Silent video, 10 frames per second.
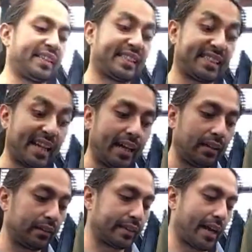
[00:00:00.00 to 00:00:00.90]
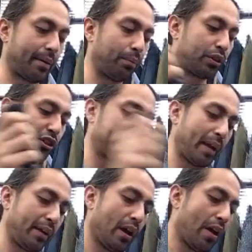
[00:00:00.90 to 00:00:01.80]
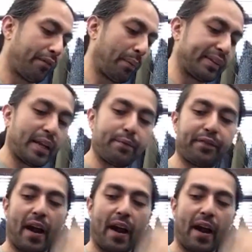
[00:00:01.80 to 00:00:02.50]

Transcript: cell denim, which is made from the same